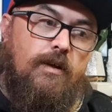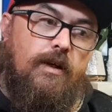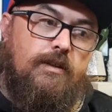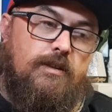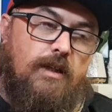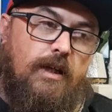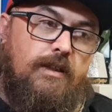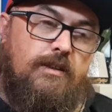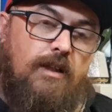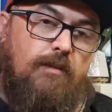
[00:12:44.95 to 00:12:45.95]
It's
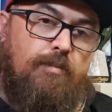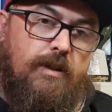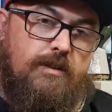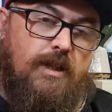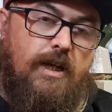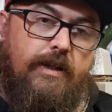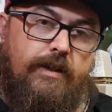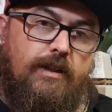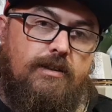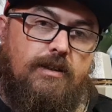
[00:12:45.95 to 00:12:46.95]
easy, but it's hard
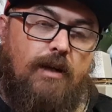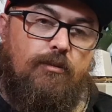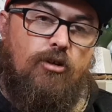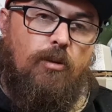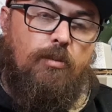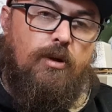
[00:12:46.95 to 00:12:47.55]
at the same time,